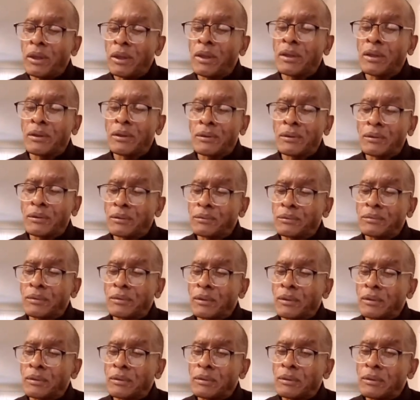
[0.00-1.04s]
He
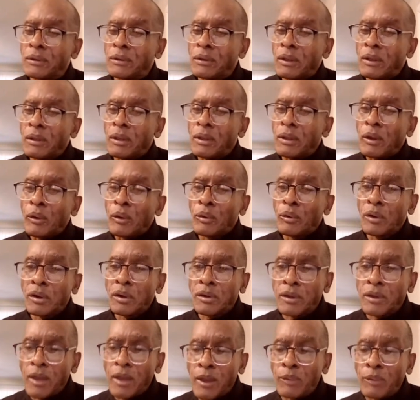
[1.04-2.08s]

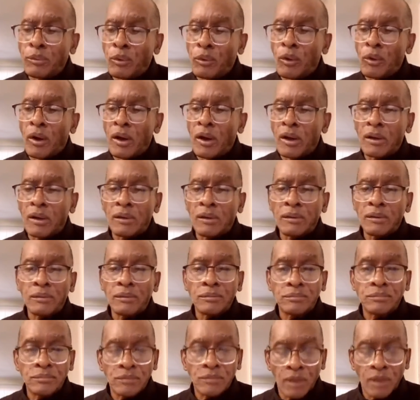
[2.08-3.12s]
will give you
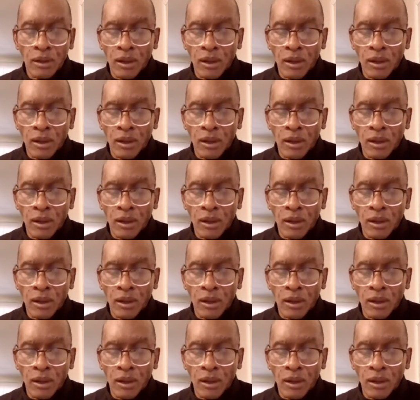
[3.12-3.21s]
a,